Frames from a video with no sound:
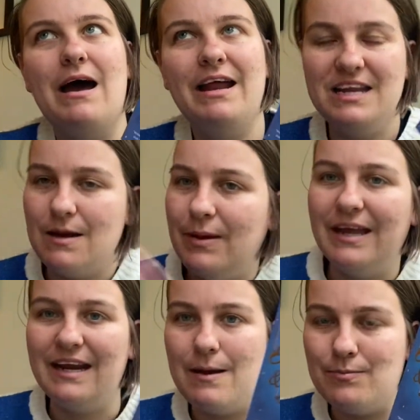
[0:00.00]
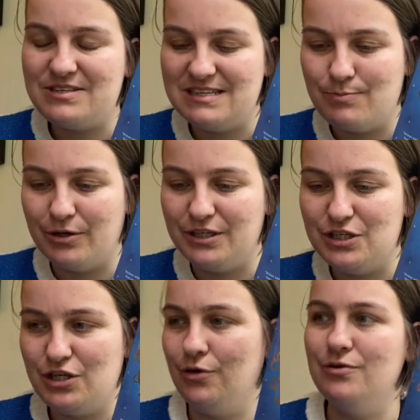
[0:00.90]
Aniya being in Empress's body
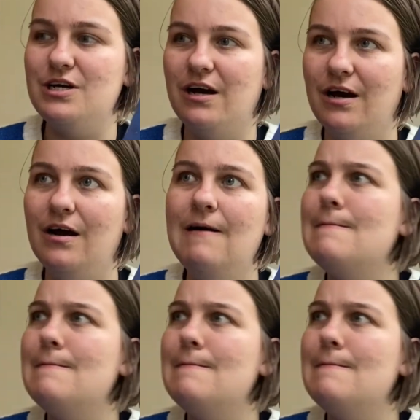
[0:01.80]
showed her